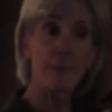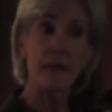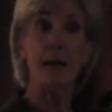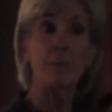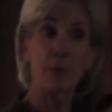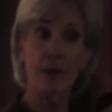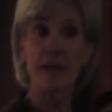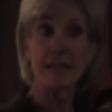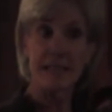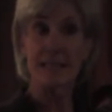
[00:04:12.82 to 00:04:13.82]
be a
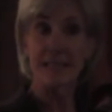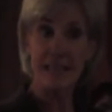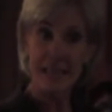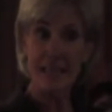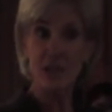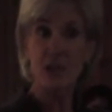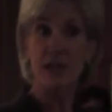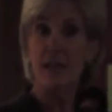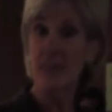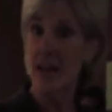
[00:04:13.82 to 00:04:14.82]
pre-existing
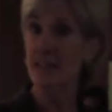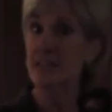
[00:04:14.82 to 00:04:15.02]
condition.